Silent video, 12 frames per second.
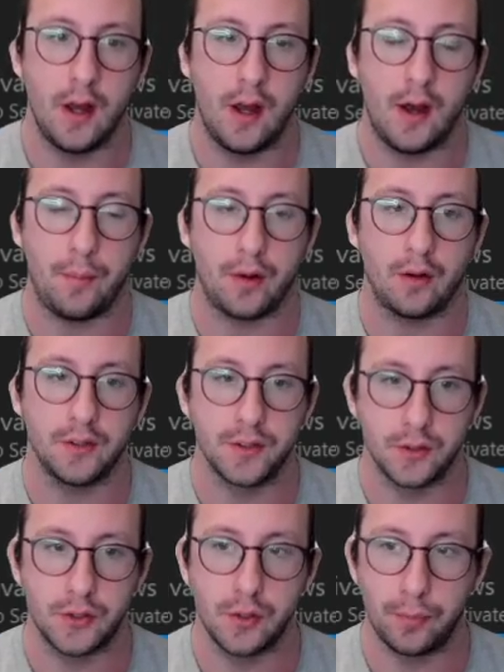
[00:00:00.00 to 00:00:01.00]
uh, but
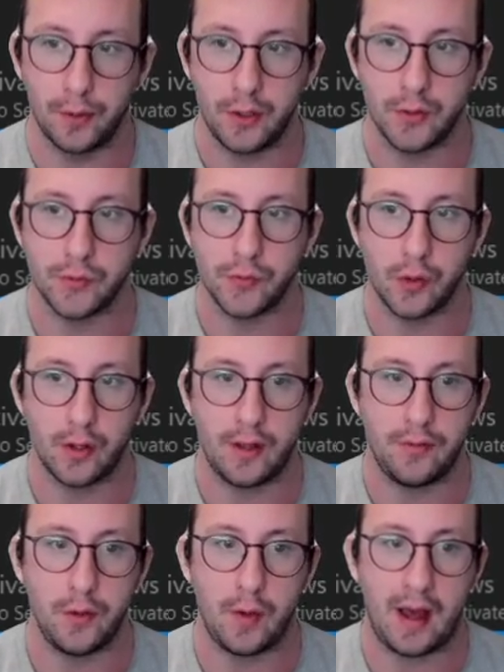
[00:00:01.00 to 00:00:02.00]
also super useful
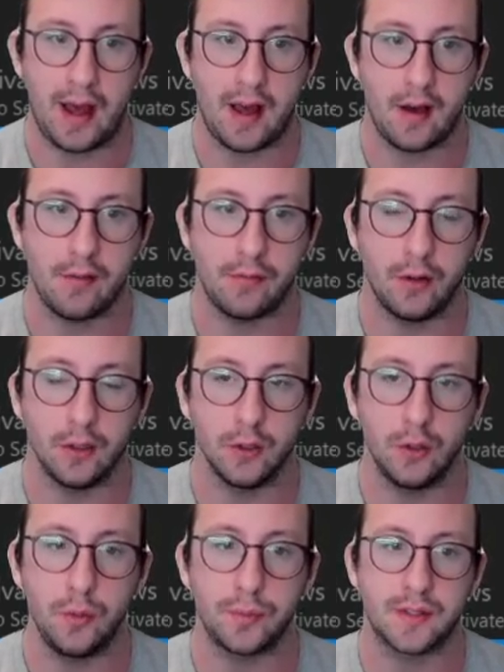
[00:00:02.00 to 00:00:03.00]
if you have
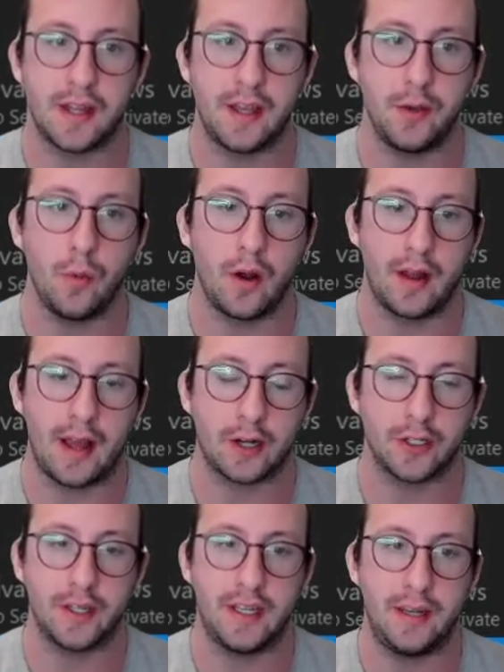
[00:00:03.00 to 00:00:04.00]
loops that you want to
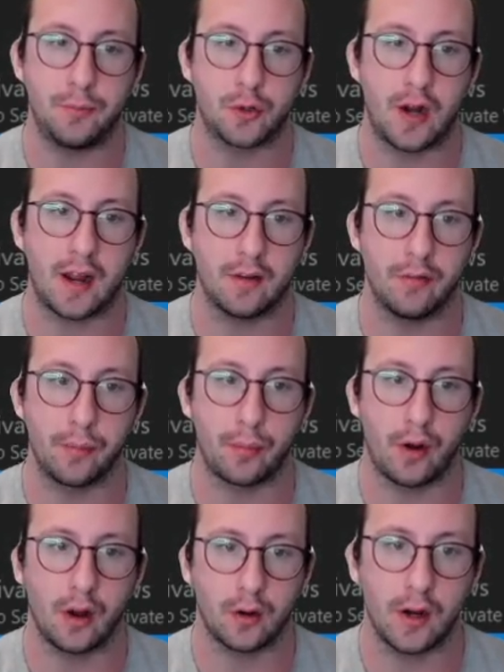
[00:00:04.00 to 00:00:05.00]
actually keep track of the
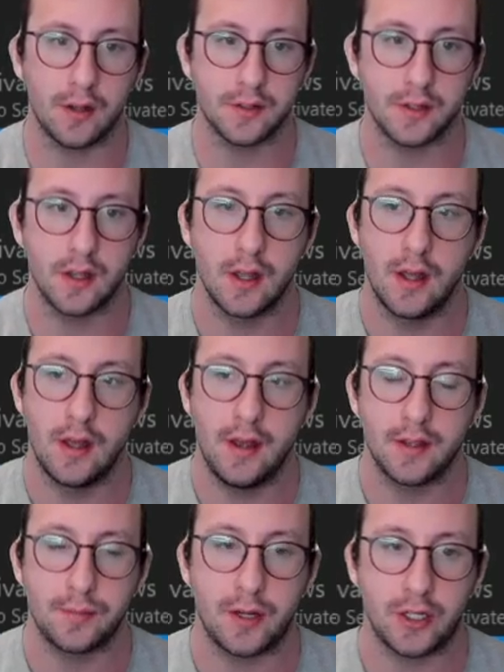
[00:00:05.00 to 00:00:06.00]
progress
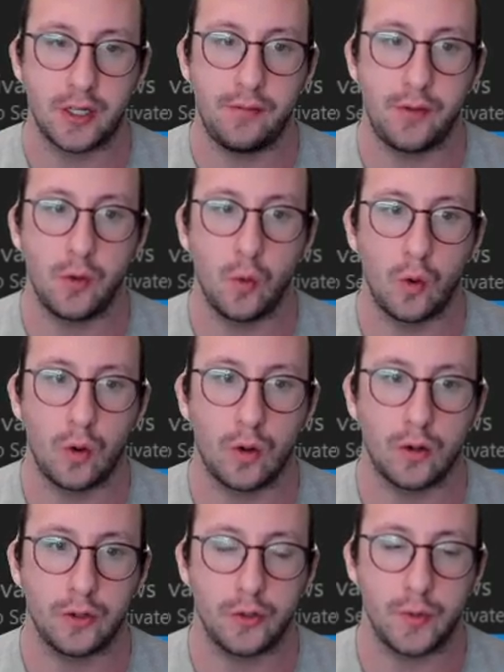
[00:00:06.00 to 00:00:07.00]
especially if
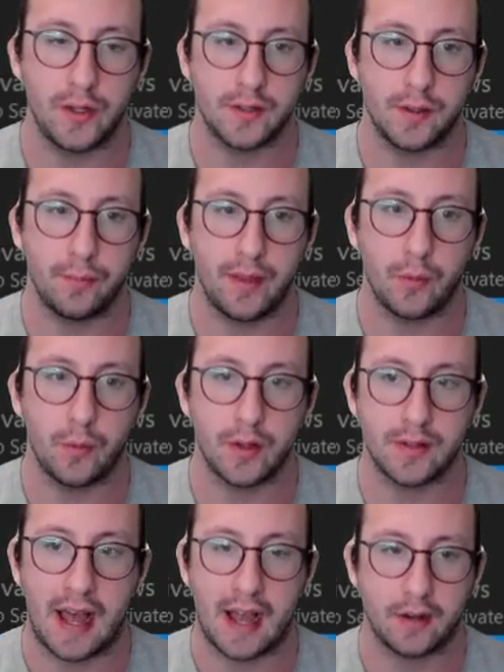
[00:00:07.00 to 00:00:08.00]
you're doing something
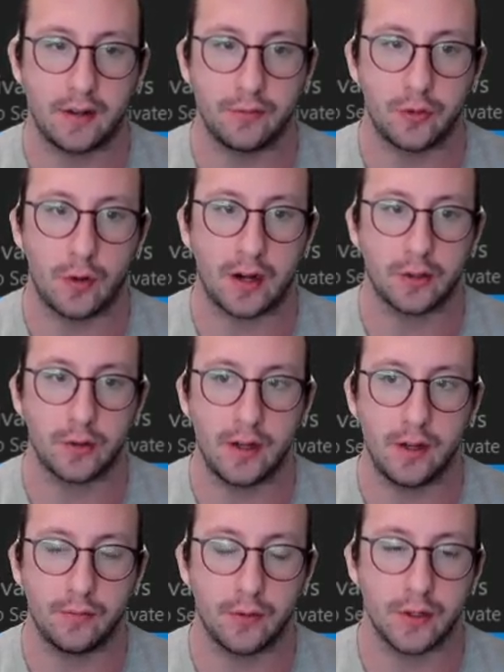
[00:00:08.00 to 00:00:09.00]
with Active
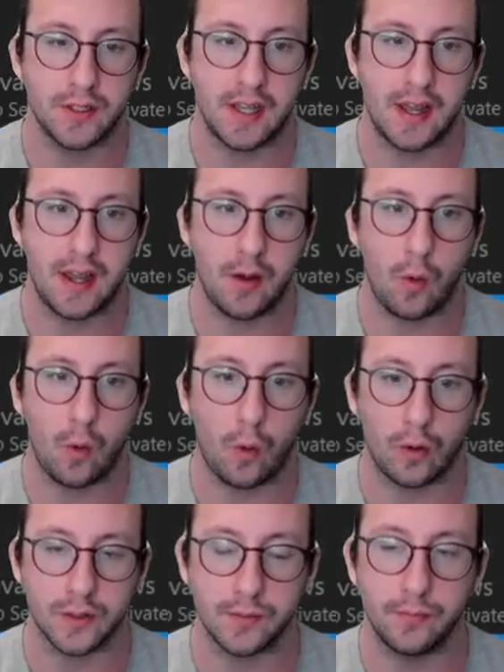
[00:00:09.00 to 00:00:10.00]
Directory, per se,
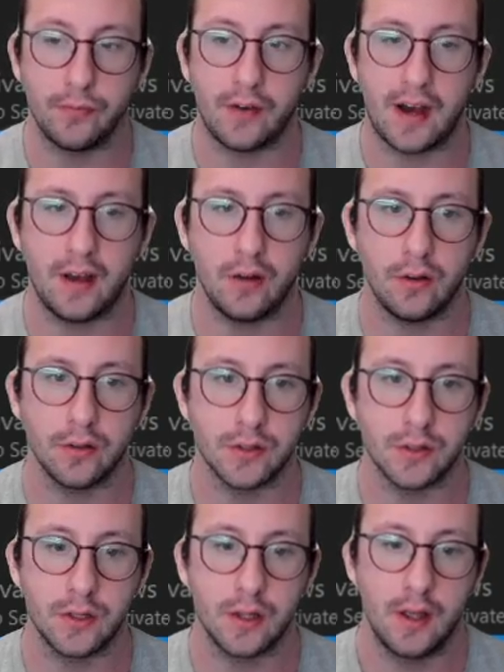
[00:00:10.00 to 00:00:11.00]
or some
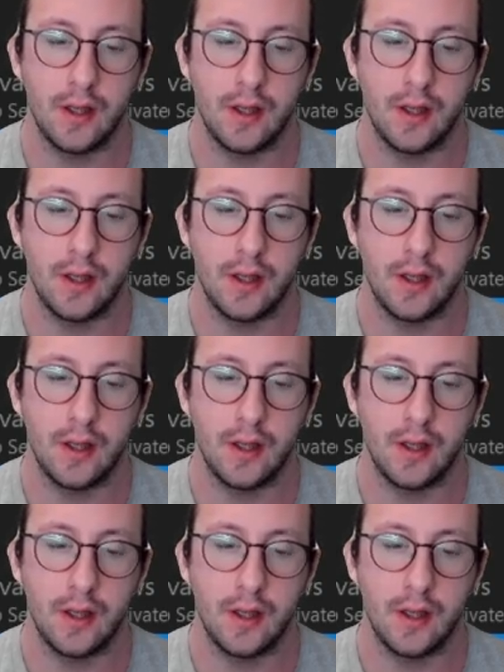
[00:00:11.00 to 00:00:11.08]
files.